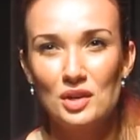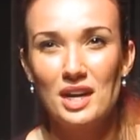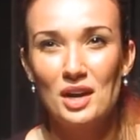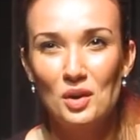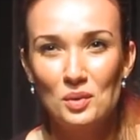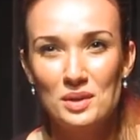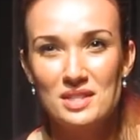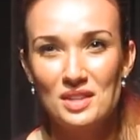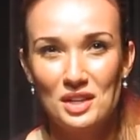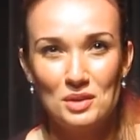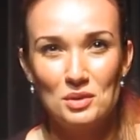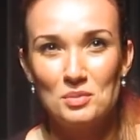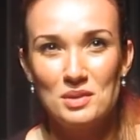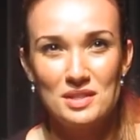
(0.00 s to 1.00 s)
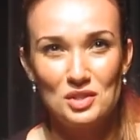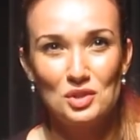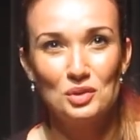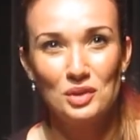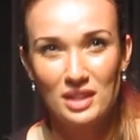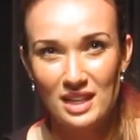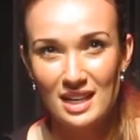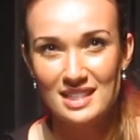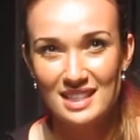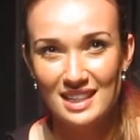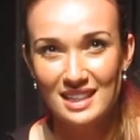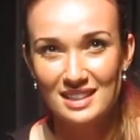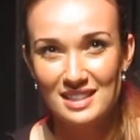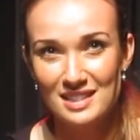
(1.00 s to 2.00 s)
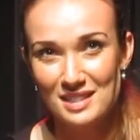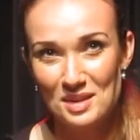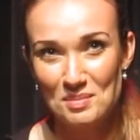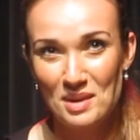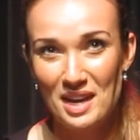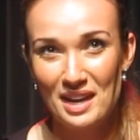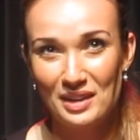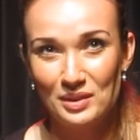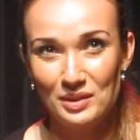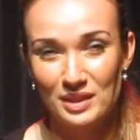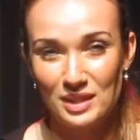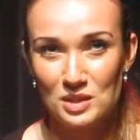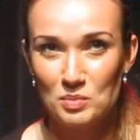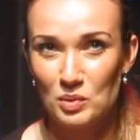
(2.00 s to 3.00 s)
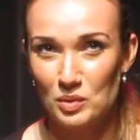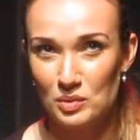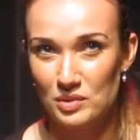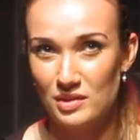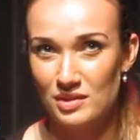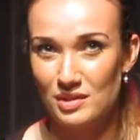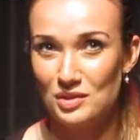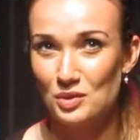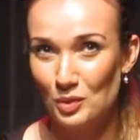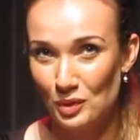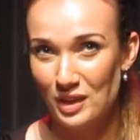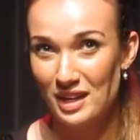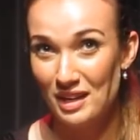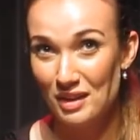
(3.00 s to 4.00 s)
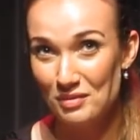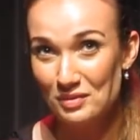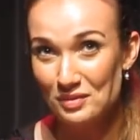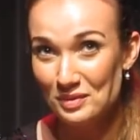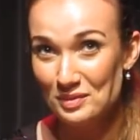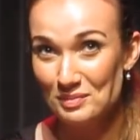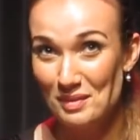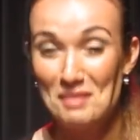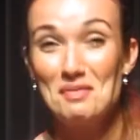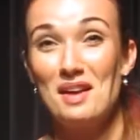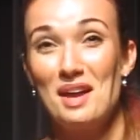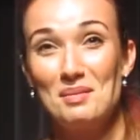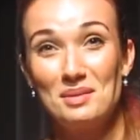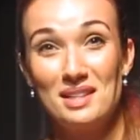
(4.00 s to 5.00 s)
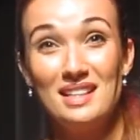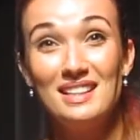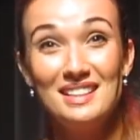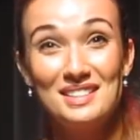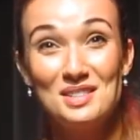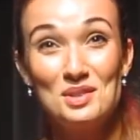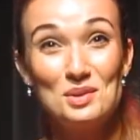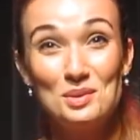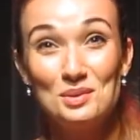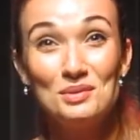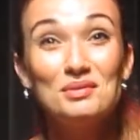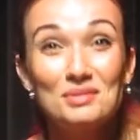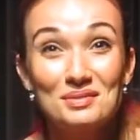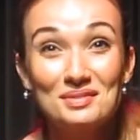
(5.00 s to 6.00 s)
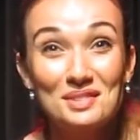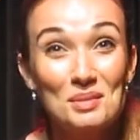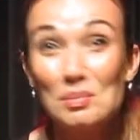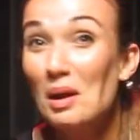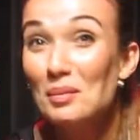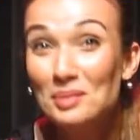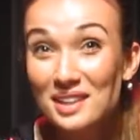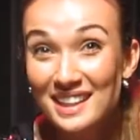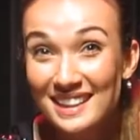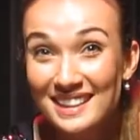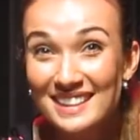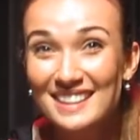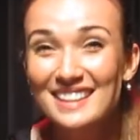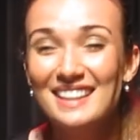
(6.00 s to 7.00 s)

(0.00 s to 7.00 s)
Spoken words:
I always thought it would be such a great idea to somehow expose the story of my family to the public.